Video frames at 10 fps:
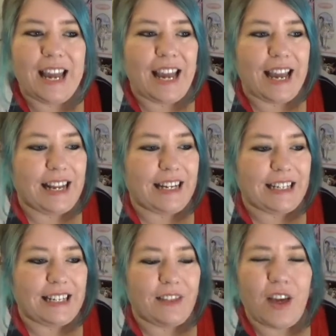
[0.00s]

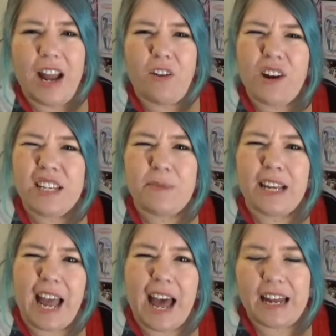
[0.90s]
and they are
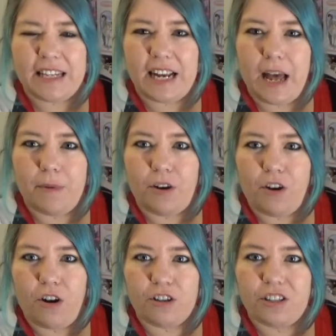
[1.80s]
reasonably hard to come
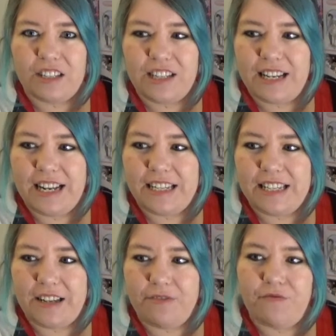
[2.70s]
across. You need
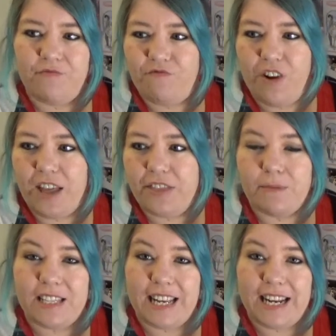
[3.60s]
to find them
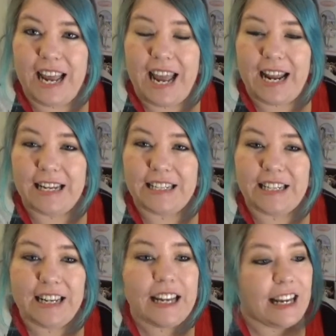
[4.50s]
secondhand.
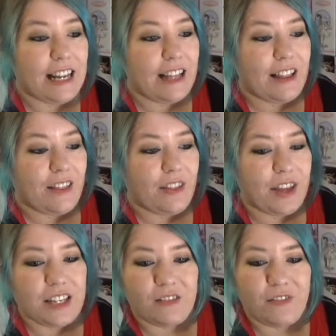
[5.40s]

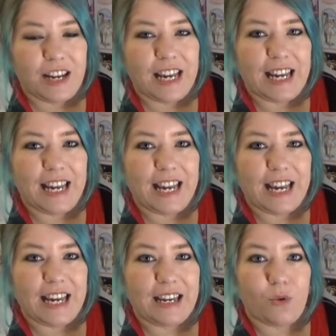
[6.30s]
This figure
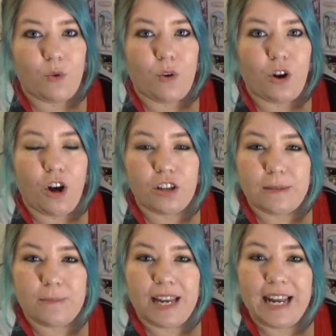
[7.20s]
here
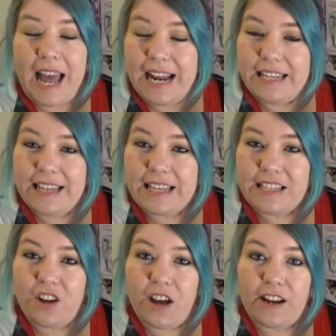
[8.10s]
cost me
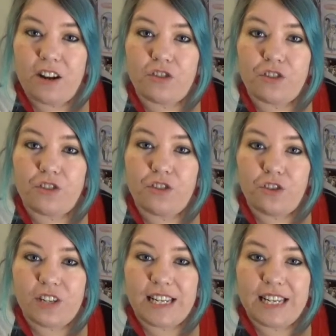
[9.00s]

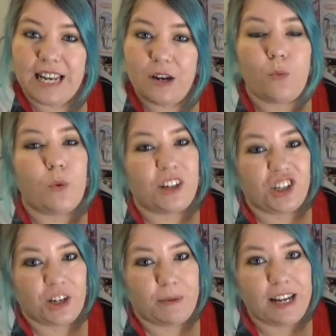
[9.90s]
8,930 yen with
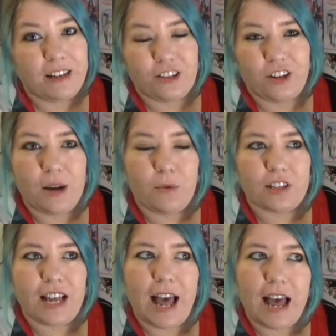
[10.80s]
shipping, so that
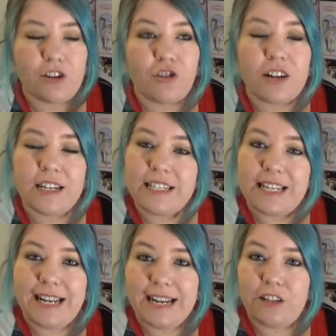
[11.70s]
was
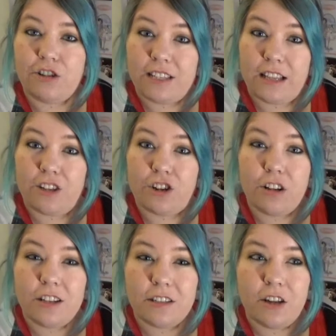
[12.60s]
110 New Zealand
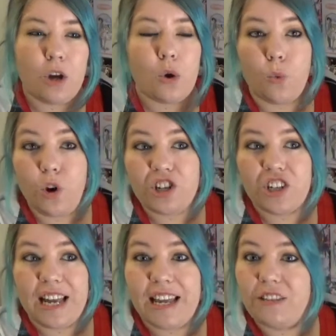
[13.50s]
dollars,
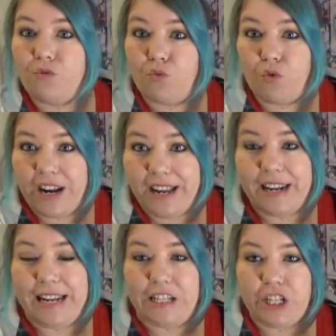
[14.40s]
which is
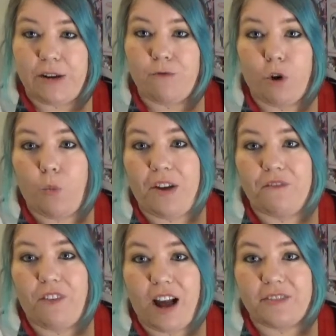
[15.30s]
really cheap for a
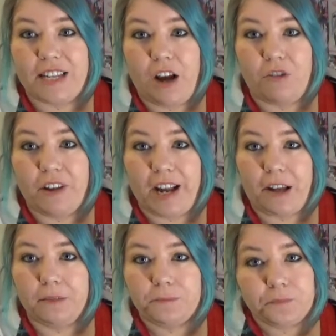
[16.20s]
1/5 scale
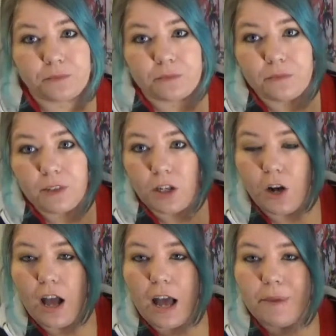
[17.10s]
figure.
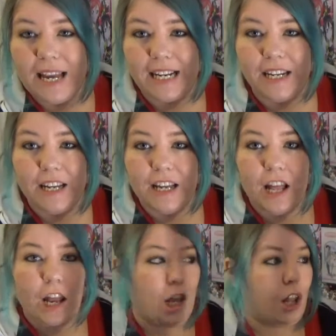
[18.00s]
I mean,
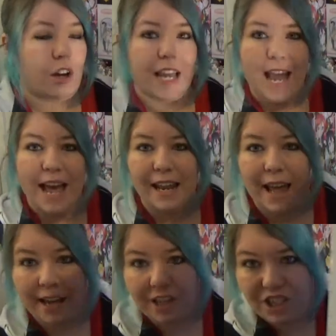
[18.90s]
look how
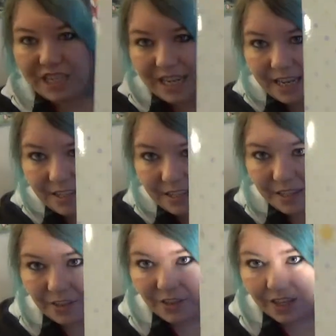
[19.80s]
large she is.
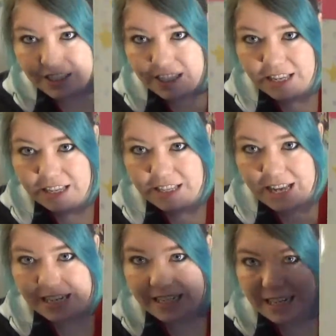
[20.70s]
This is
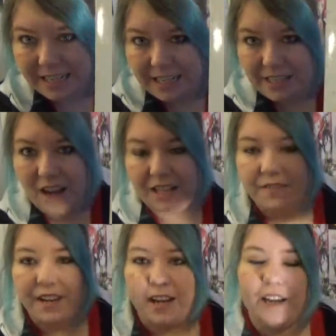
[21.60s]
a decent size
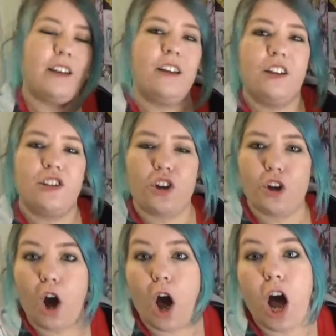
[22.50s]
figure.
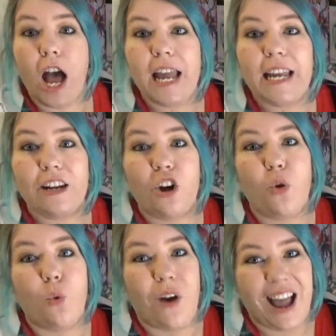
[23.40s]
So I cannot
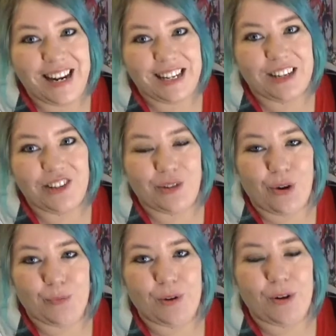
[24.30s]
wait to
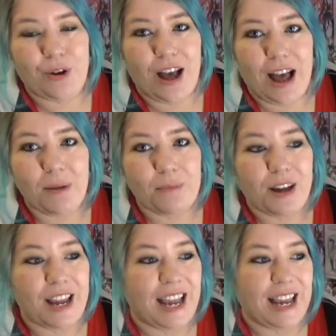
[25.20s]
open her up,
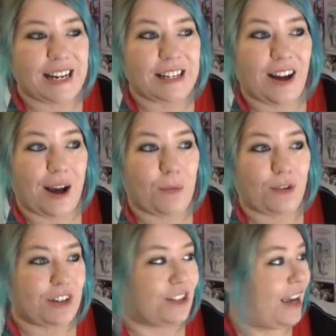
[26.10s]
and I
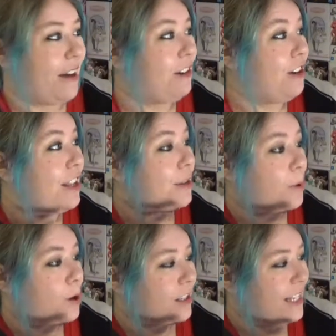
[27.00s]
want to have a look at the
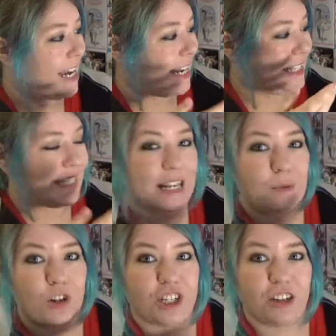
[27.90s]
box and see
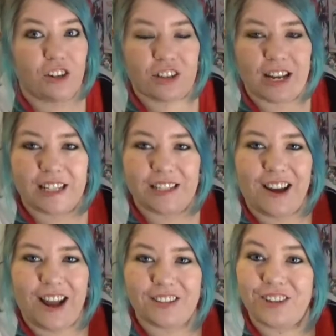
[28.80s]
what she looks like
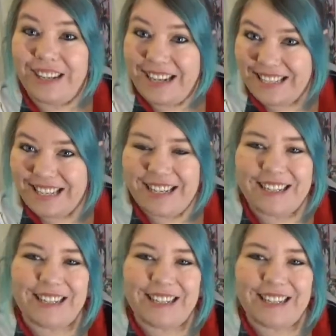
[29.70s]
inside. So let's get into